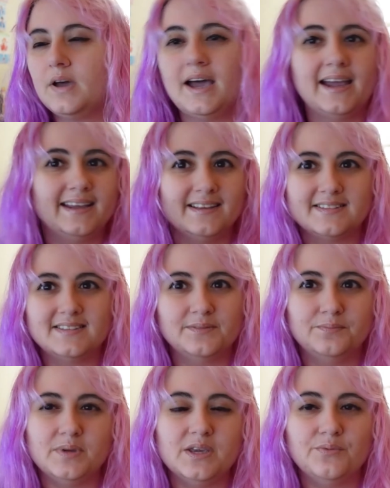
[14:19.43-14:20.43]
I guess,
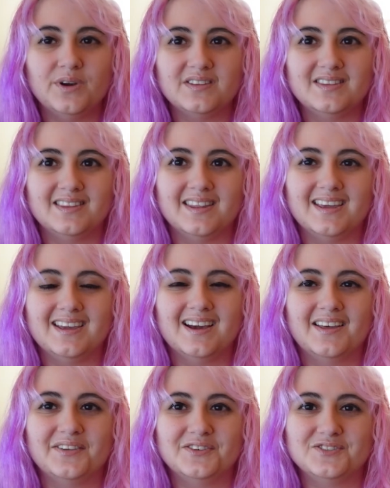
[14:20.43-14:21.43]
be with the
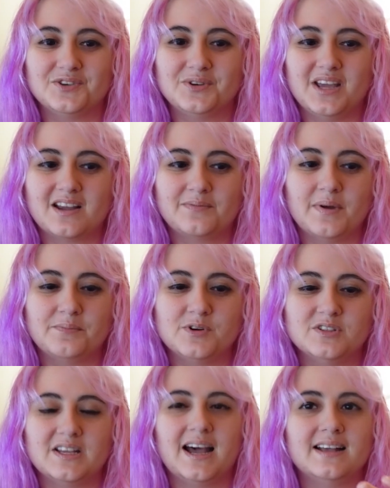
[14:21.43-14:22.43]
other Zodiac
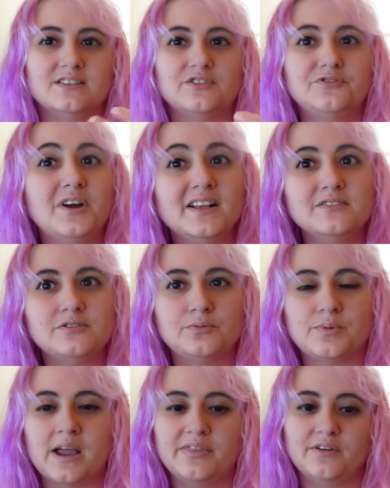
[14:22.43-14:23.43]
members as friends
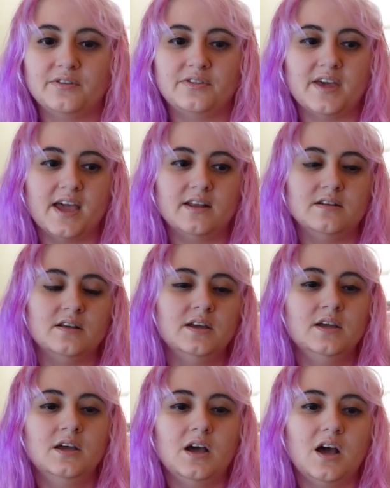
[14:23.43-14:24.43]
rather than
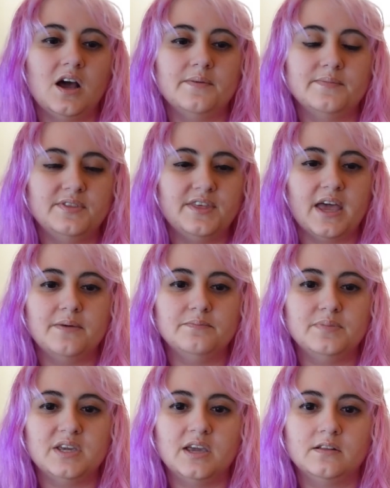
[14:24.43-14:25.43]
um, them
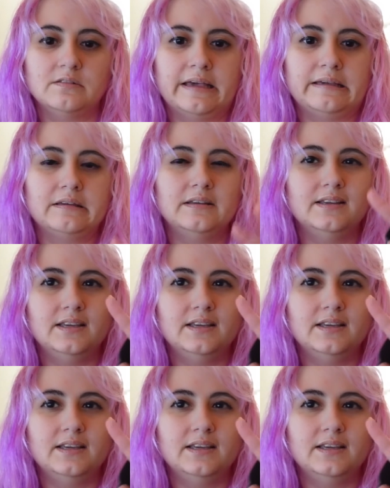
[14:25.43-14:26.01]
being like